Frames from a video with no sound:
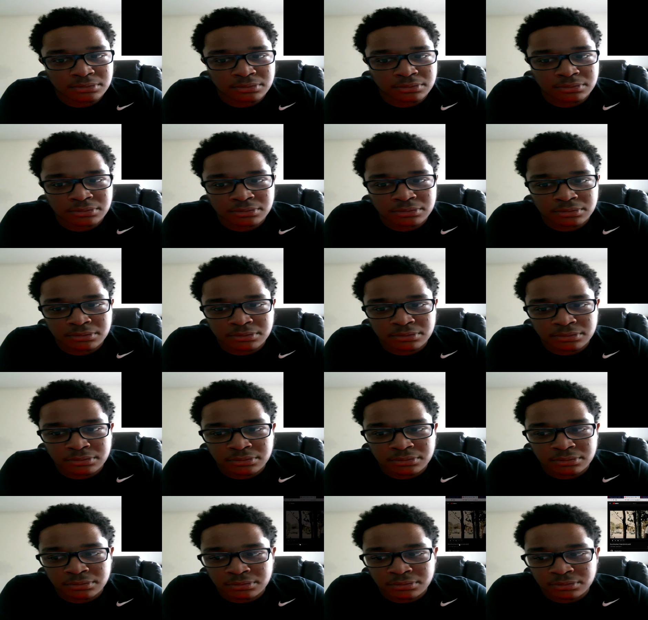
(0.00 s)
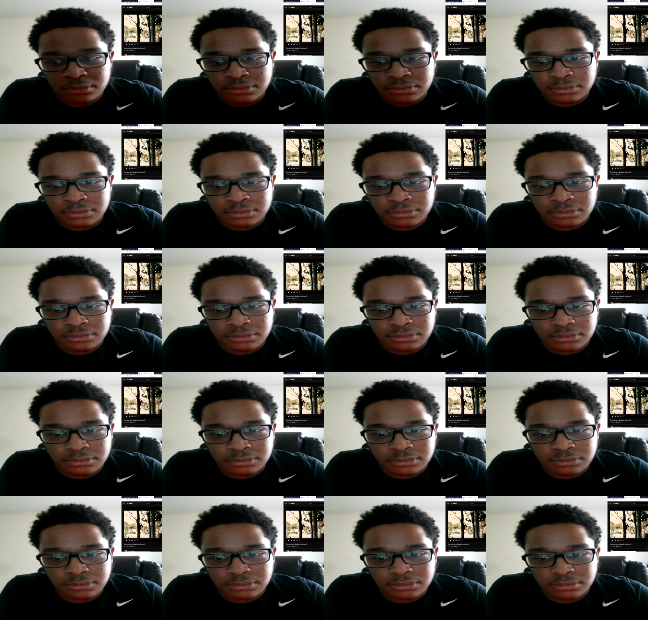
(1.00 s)

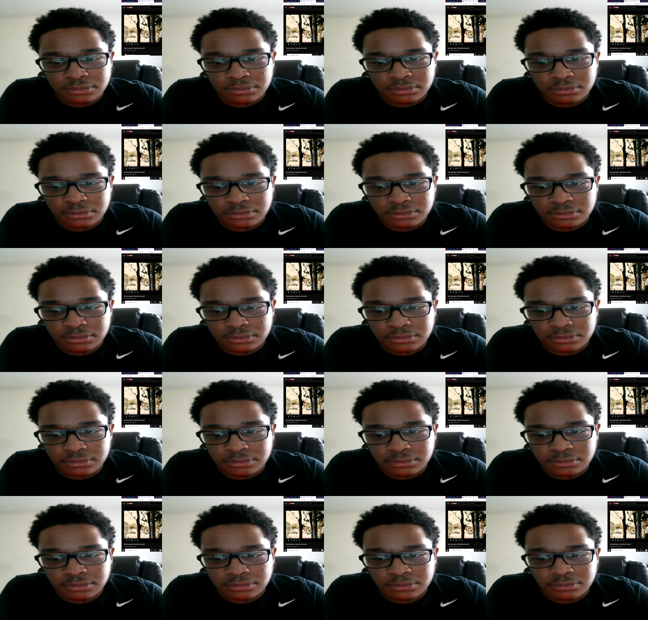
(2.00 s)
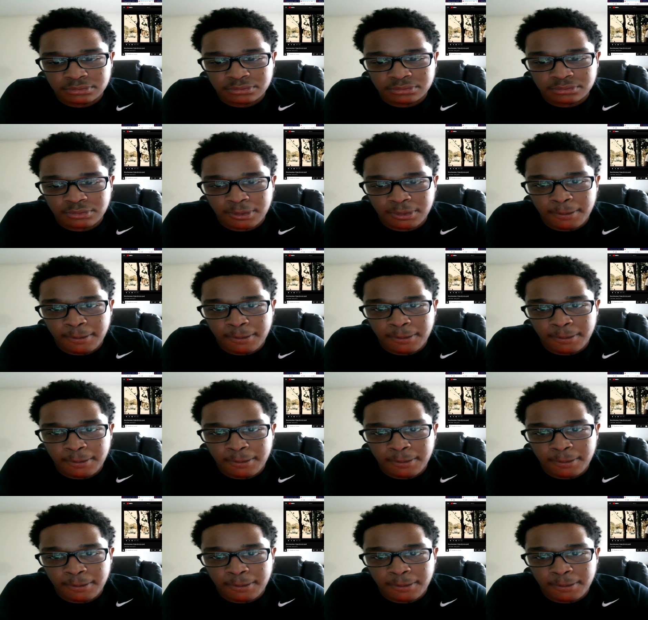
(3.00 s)
Nothing is said.